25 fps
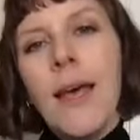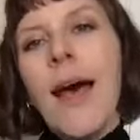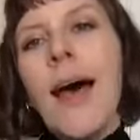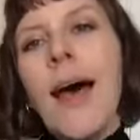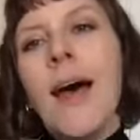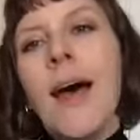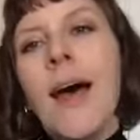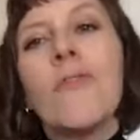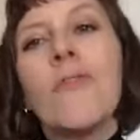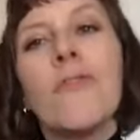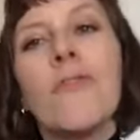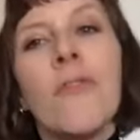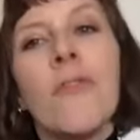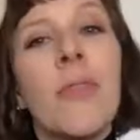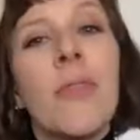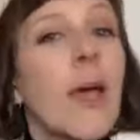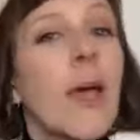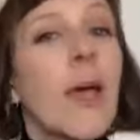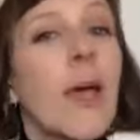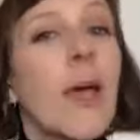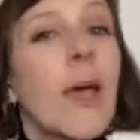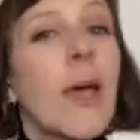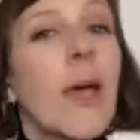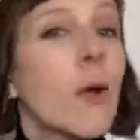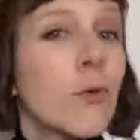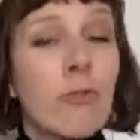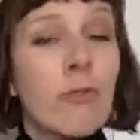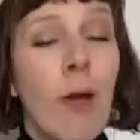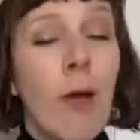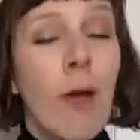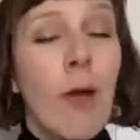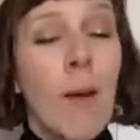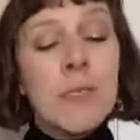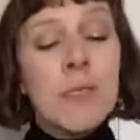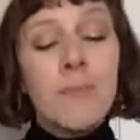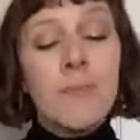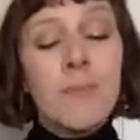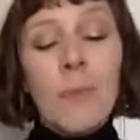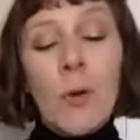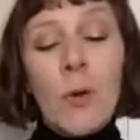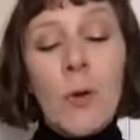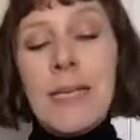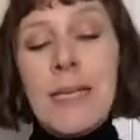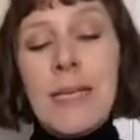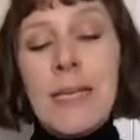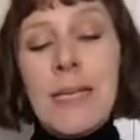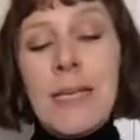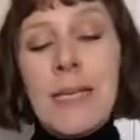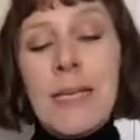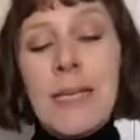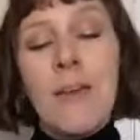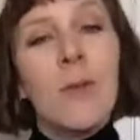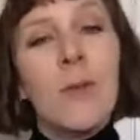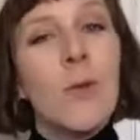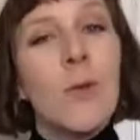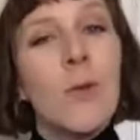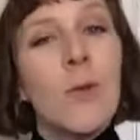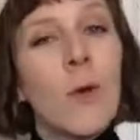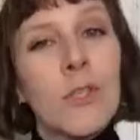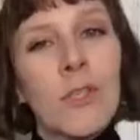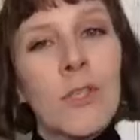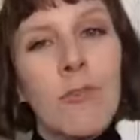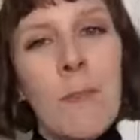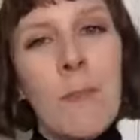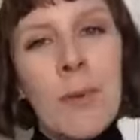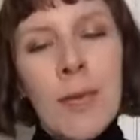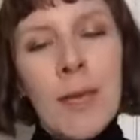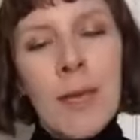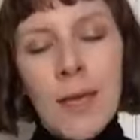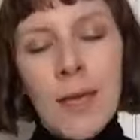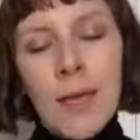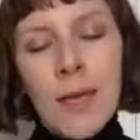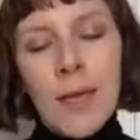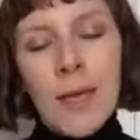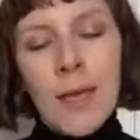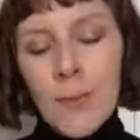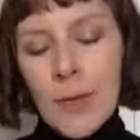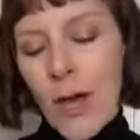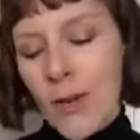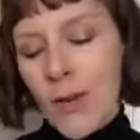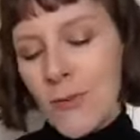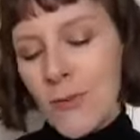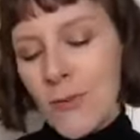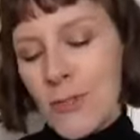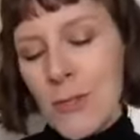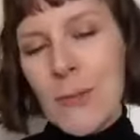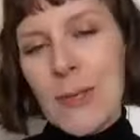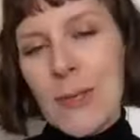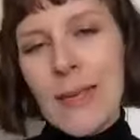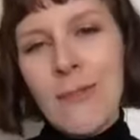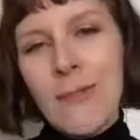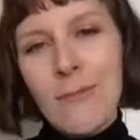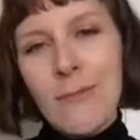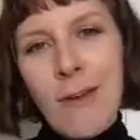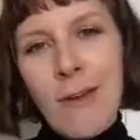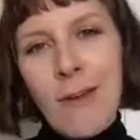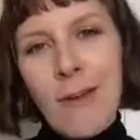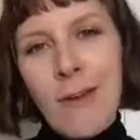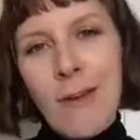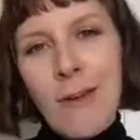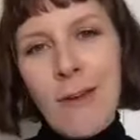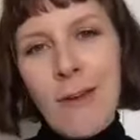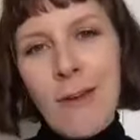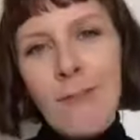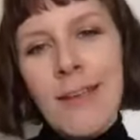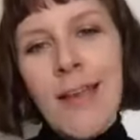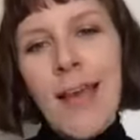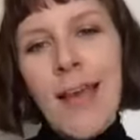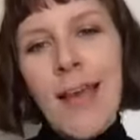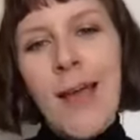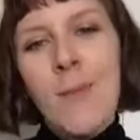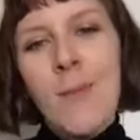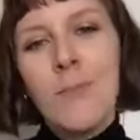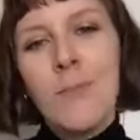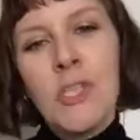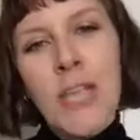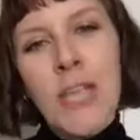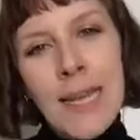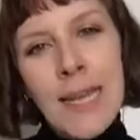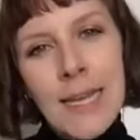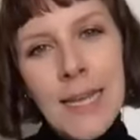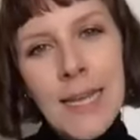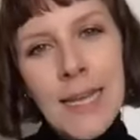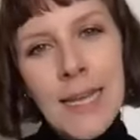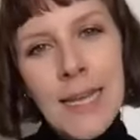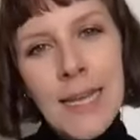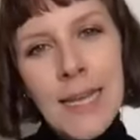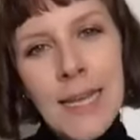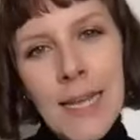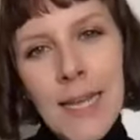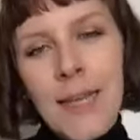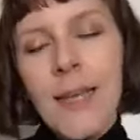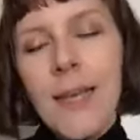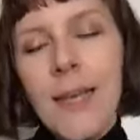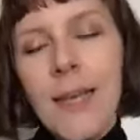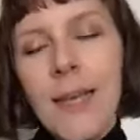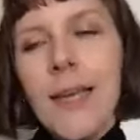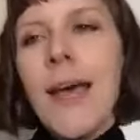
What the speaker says: And often they're called scrubs, but we're definitely not scrubbing. We're kind of doing it very gently.